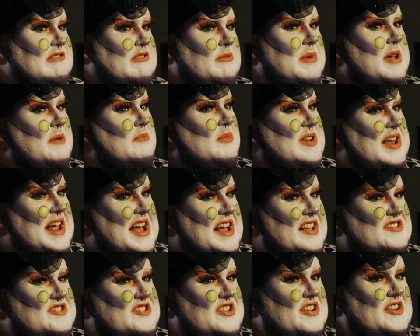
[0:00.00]
remember
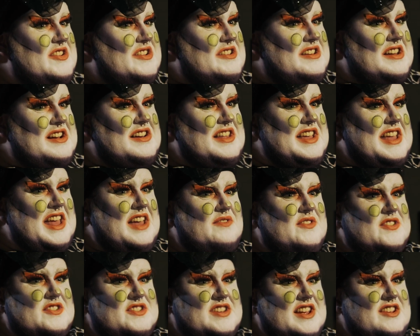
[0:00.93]
last year you nearly
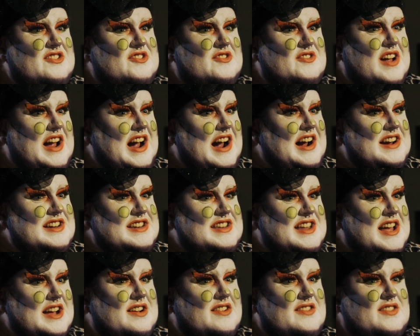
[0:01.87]
gave your teacher a heart
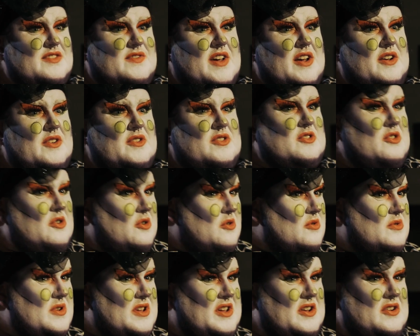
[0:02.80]
attack because of how
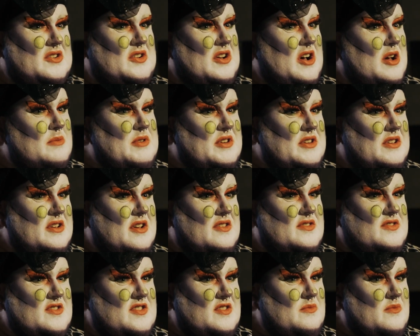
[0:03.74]
gory your goblin
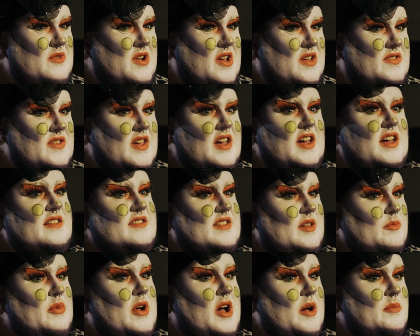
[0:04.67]
costume was?"
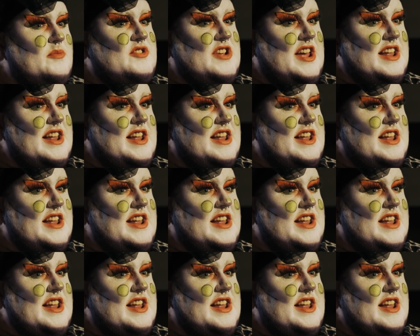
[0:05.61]
said Pop